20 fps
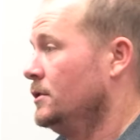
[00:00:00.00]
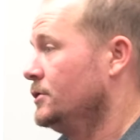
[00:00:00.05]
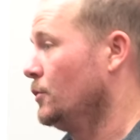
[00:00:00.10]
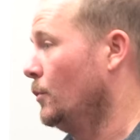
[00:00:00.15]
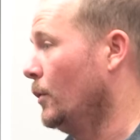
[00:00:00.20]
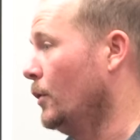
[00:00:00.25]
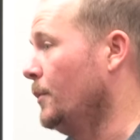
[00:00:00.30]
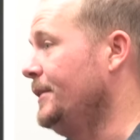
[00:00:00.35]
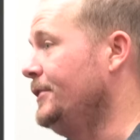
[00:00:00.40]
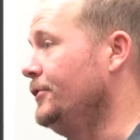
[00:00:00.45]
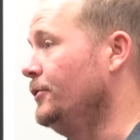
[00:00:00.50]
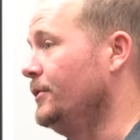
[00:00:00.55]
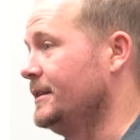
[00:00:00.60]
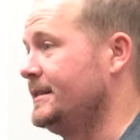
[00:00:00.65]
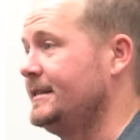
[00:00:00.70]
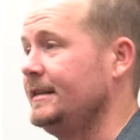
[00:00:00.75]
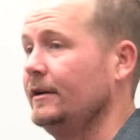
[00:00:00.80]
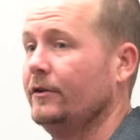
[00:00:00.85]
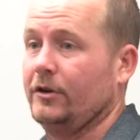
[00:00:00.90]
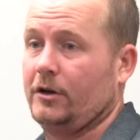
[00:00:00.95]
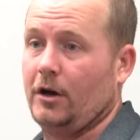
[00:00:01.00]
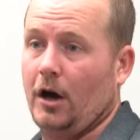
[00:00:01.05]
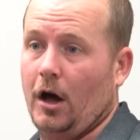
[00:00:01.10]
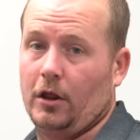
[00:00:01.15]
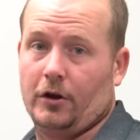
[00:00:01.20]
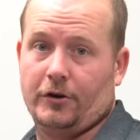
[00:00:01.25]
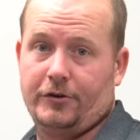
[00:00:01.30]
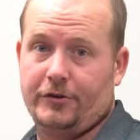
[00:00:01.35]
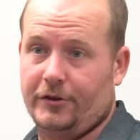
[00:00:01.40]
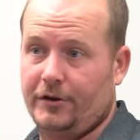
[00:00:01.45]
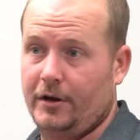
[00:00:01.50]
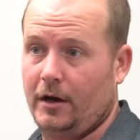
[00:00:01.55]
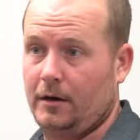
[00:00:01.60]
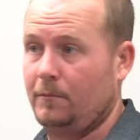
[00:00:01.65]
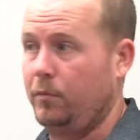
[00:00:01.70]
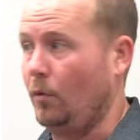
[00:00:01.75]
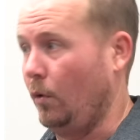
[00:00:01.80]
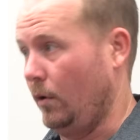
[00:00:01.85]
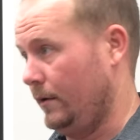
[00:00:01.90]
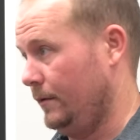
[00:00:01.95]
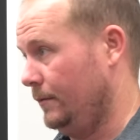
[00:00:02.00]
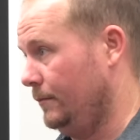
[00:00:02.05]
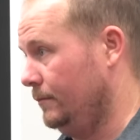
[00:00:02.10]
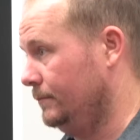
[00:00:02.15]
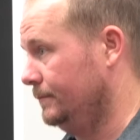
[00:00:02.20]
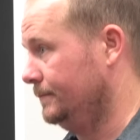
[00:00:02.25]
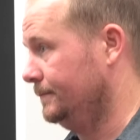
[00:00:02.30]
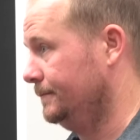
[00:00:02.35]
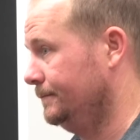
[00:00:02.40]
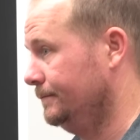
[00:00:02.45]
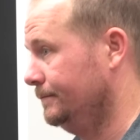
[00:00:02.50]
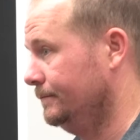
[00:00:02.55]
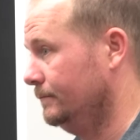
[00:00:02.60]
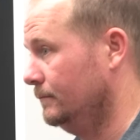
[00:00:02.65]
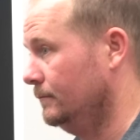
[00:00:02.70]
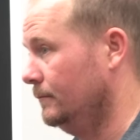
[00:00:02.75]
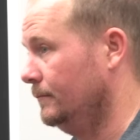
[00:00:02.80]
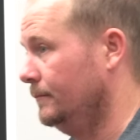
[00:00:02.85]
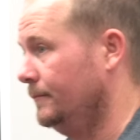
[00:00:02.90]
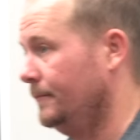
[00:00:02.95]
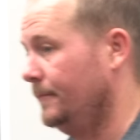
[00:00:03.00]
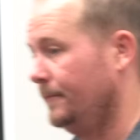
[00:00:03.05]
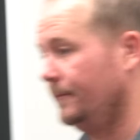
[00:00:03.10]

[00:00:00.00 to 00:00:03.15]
So what do we do to seal the collar to the ductboard? Mastic.